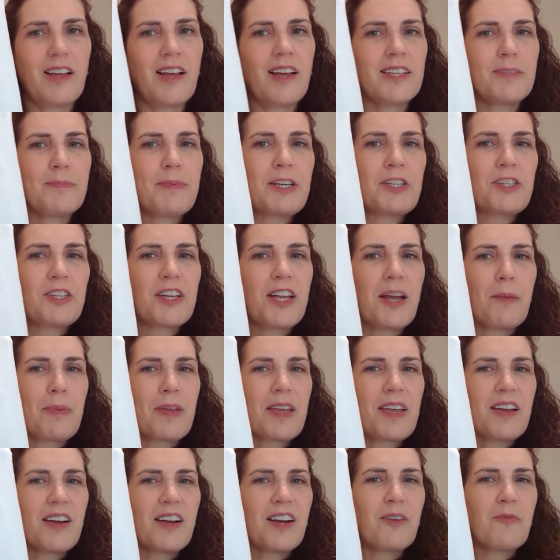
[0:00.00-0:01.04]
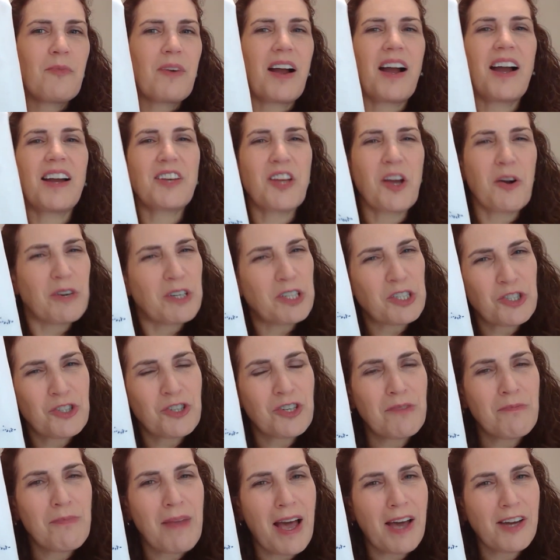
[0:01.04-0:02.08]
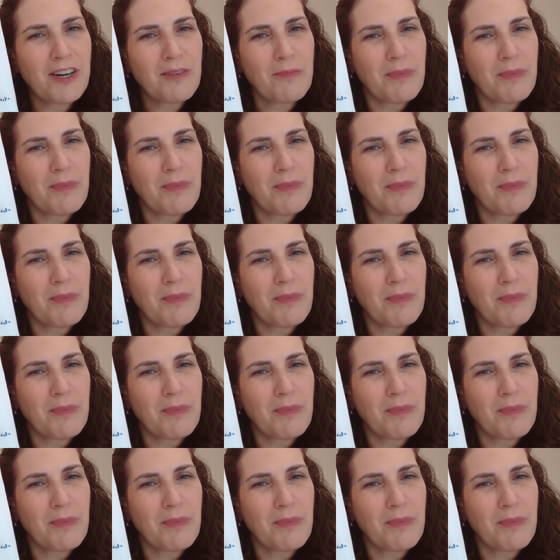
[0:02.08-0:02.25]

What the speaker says: Especially up here where I know it shouldn't matter,